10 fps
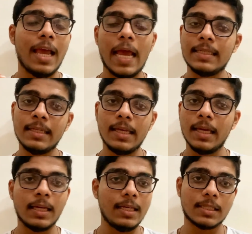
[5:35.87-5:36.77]
aise nahi
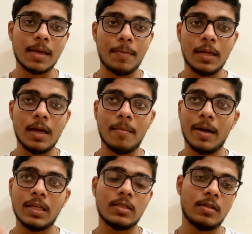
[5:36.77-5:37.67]
ki iske pehle
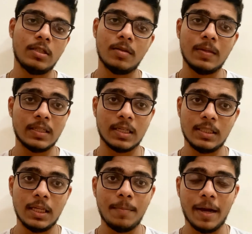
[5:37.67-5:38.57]
hamare generation mein se
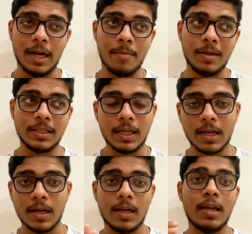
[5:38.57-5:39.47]
kisi ne pandemic
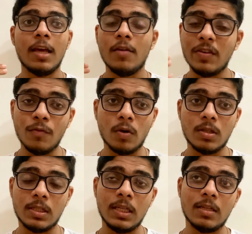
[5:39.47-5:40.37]
dekha hai. We have
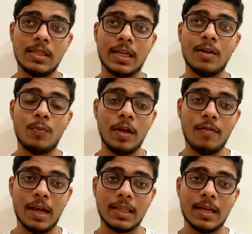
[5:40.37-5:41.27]
not seen a second wave
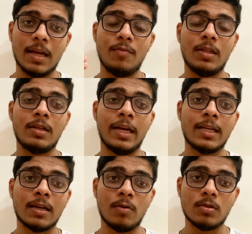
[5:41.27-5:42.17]
like that where the death
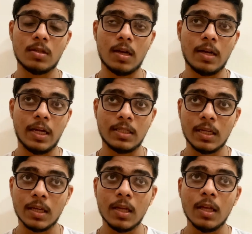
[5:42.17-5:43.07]
counts are
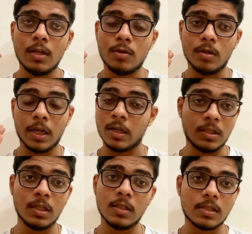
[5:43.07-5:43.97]
rising to like
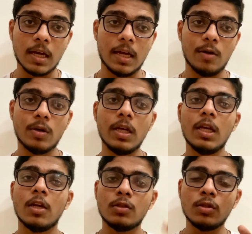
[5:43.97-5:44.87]
touching the sky. Okay,
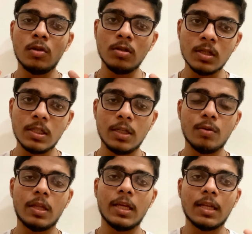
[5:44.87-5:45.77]
so you all just need
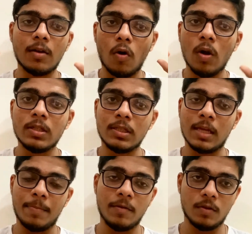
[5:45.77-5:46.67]
to think that all this is
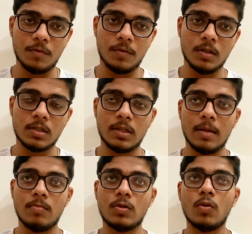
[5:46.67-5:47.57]
happening for the first
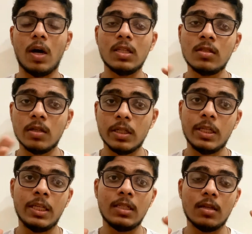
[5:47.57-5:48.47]
time, so
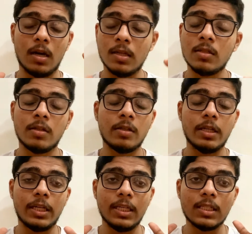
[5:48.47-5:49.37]

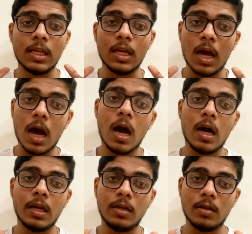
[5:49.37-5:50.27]
uncertainties
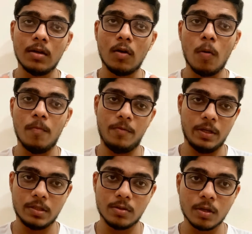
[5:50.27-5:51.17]
are
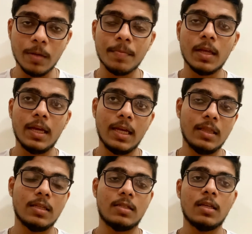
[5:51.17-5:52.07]
obvious. Okay, in
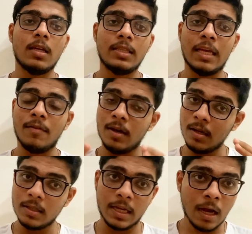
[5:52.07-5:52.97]
this
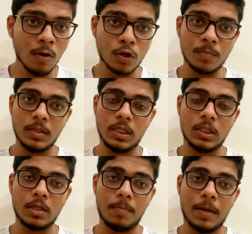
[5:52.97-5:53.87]
there are going to be
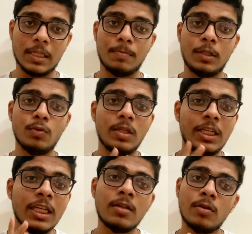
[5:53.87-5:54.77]
change in plans, but you
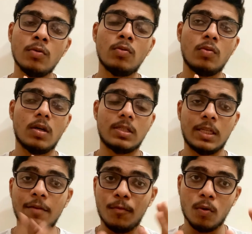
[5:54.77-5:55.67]
need to stay
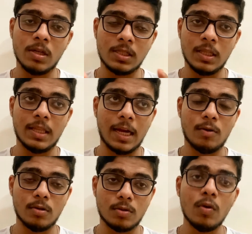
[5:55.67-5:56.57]
focused in that
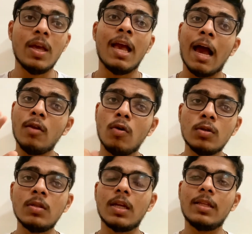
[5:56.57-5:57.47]
also. And
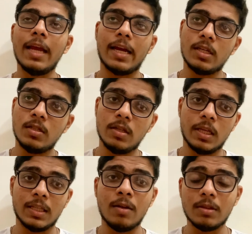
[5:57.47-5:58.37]
also another additional
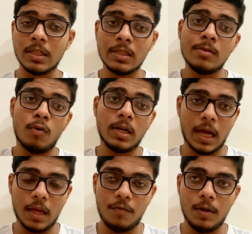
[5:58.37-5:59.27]
thing, now this is what I
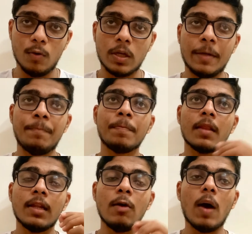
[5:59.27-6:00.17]
feel. Okay,
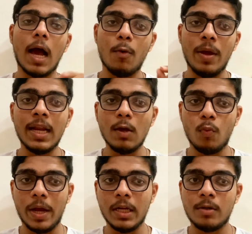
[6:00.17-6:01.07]
now when I
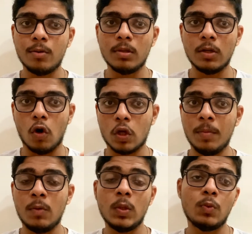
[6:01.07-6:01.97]
went to the
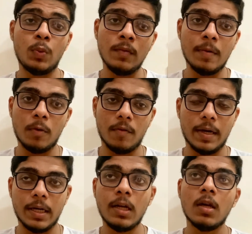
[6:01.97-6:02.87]
document which we were
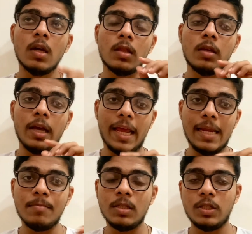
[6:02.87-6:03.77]
provided, the
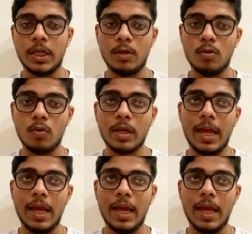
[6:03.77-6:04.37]
NMC schedule, okay,